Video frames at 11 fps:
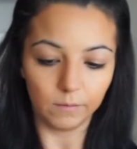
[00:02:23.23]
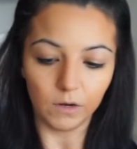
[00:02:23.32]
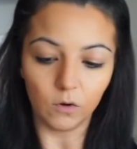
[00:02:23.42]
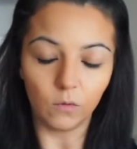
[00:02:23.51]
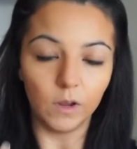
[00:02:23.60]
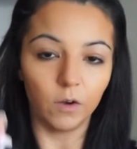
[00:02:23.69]

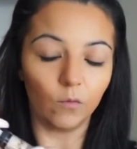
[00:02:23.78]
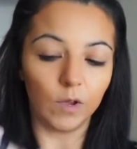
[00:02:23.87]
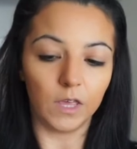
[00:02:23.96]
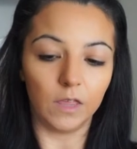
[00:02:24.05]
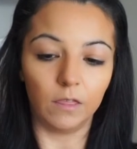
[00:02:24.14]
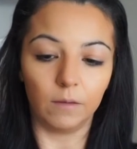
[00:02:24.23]
Go in
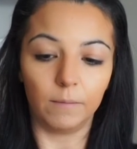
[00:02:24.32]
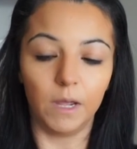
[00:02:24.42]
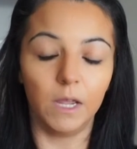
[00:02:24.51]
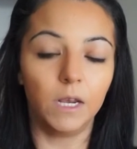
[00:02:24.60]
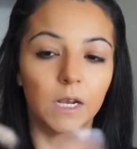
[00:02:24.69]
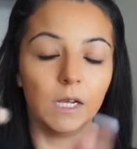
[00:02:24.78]
with
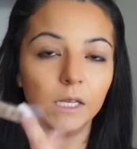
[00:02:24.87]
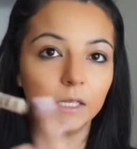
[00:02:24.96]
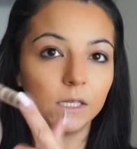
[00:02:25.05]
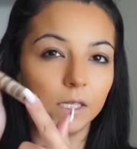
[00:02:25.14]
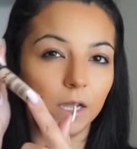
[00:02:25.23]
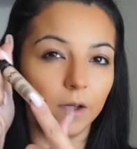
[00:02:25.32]
my NYX
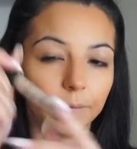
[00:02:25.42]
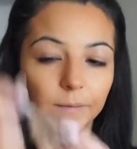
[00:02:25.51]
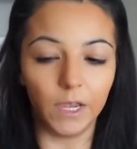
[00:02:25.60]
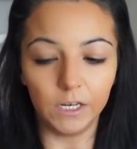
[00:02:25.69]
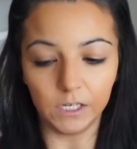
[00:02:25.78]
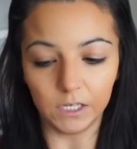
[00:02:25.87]

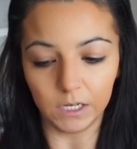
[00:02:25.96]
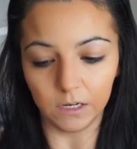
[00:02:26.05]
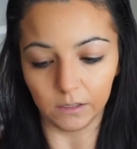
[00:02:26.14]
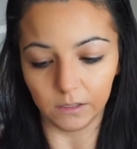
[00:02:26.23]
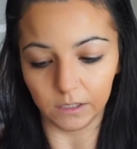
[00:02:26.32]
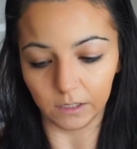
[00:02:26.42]
HD
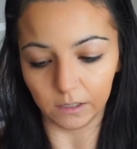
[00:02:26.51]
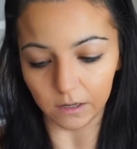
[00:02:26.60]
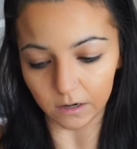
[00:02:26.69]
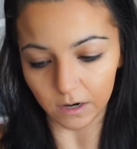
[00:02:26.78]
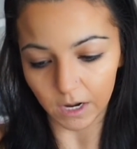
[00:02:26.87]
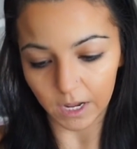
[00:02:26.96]

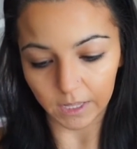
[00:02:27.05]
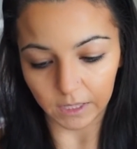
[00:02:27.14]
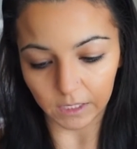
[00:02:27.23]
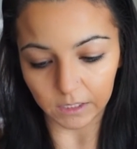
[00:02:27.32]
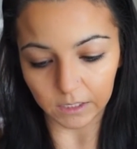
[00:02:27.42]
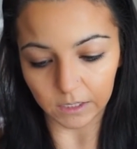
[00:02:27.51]
Concealer.
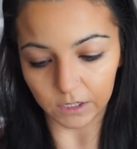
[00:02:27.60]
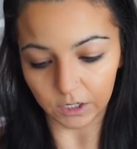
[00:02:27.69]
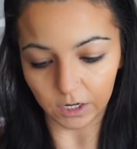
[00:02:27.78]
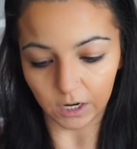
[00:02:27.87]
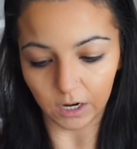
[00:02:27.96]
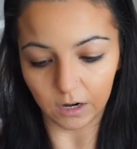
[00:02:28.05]
This is in the
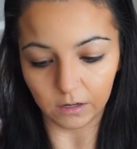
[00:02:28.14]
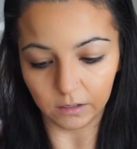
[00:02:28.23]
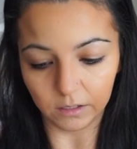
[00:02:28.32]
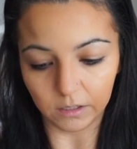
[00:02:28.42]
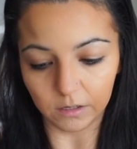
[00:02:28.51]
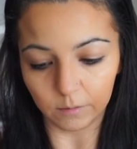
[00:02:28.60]
shade
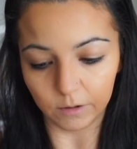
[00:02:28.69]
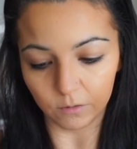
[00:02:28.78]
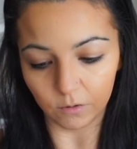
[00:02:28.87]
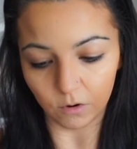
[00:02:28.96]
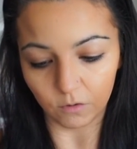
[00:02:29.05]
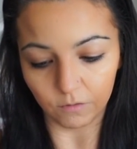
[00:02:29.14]

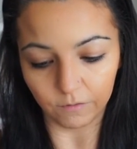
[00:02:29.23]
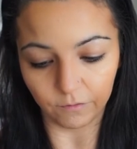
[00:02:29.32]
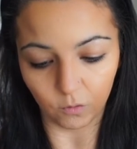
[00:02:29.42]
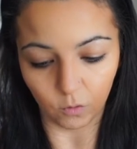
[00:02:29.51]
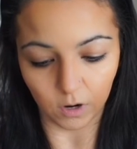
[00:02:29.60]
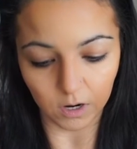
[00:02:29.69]

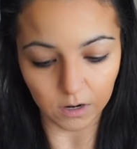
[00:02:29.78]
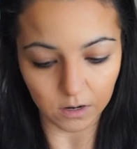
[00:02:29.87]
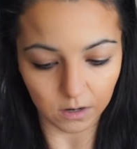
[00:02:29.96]
CW04,